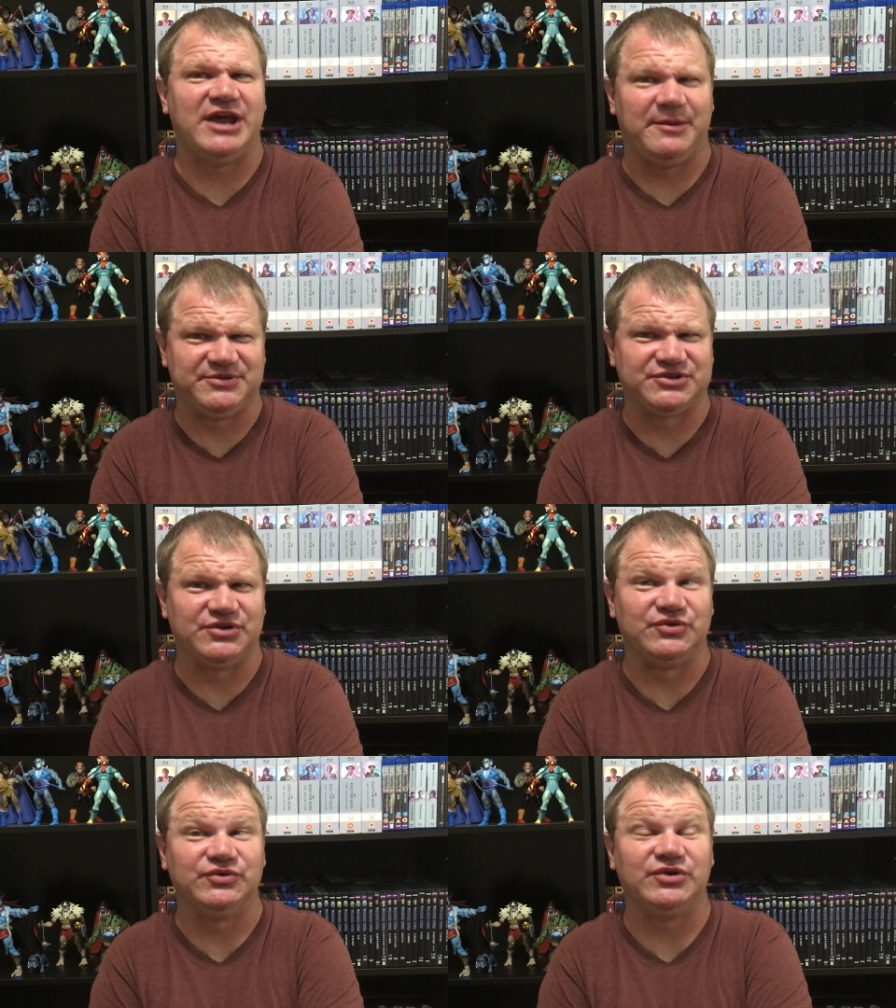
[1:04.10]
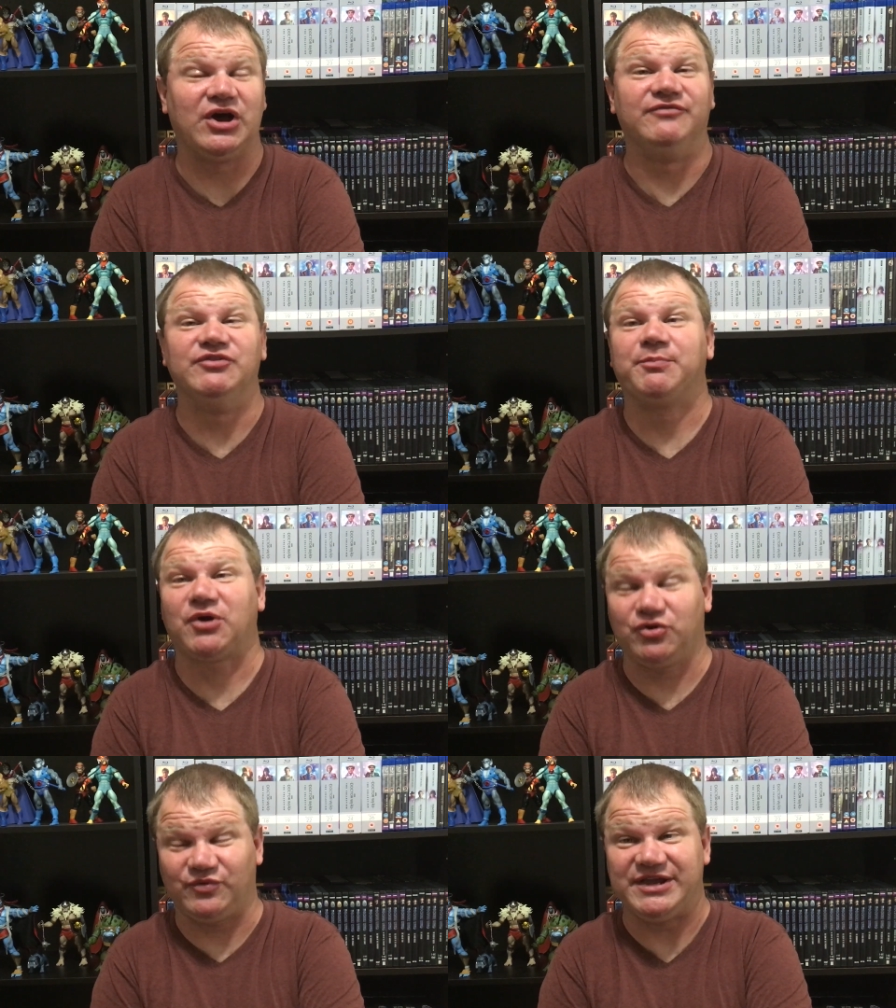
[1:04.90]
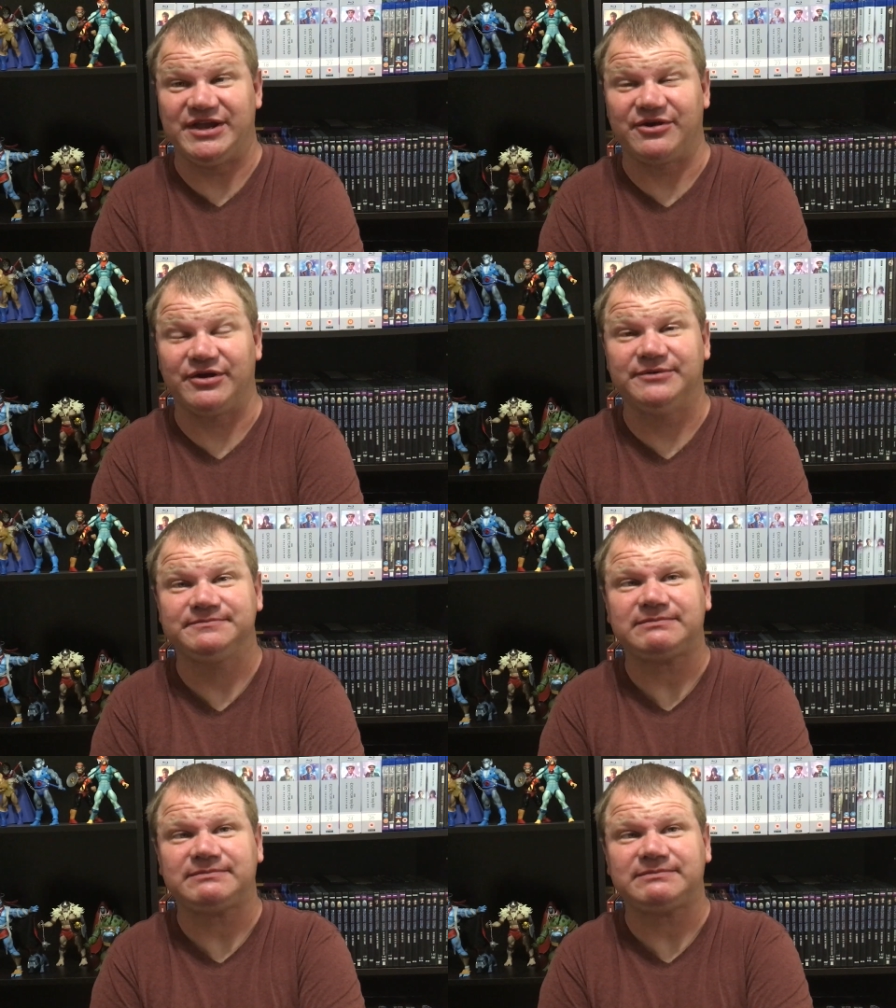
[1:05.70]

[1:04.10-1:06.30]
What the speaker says: episode of the Pertwee era